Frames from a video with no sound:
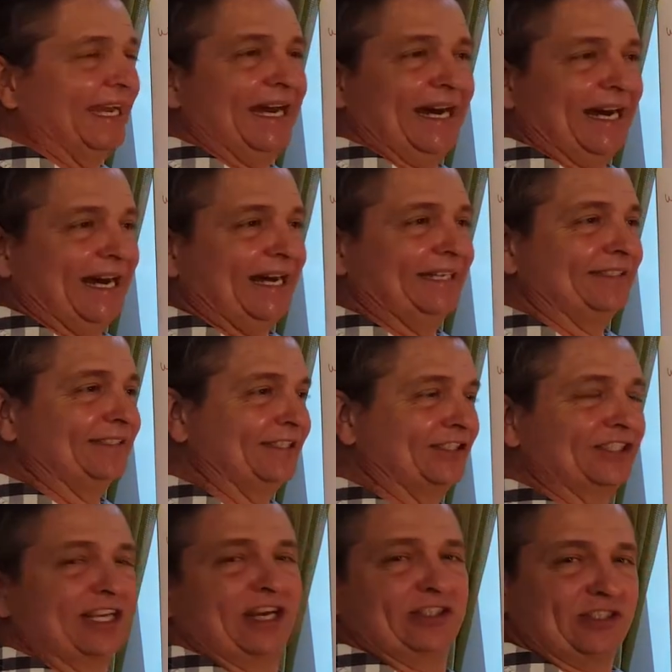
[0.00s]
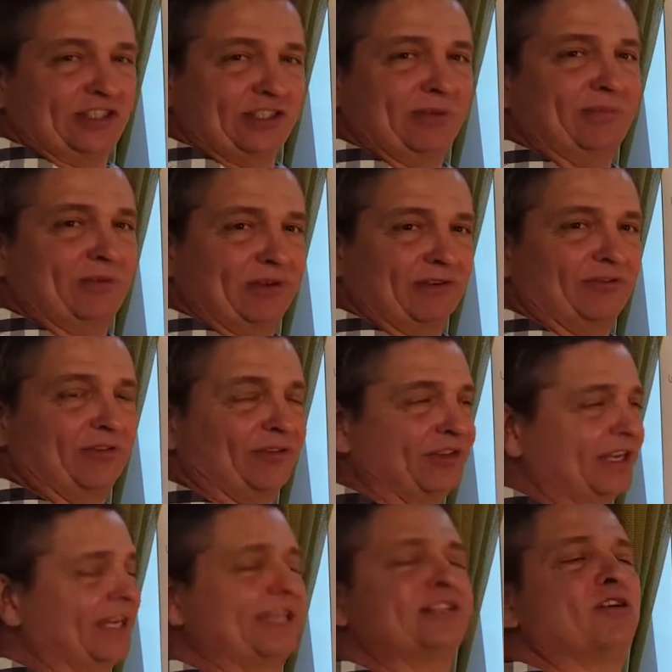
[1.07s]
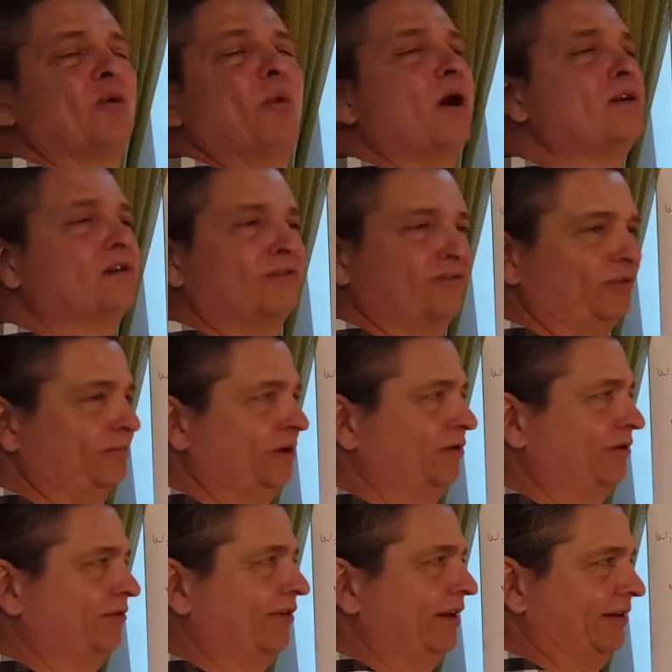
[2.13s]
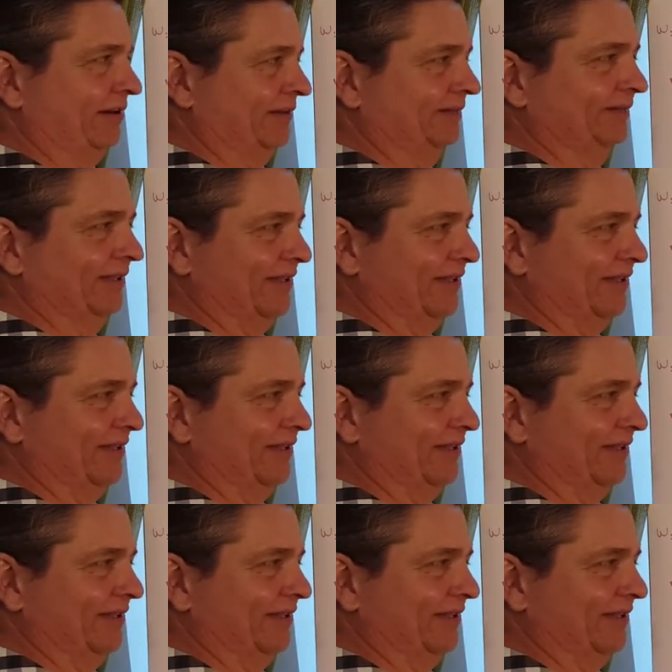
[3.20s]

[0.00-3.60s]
uh, disgust is a beautiful thing. It's a wonderful motivator.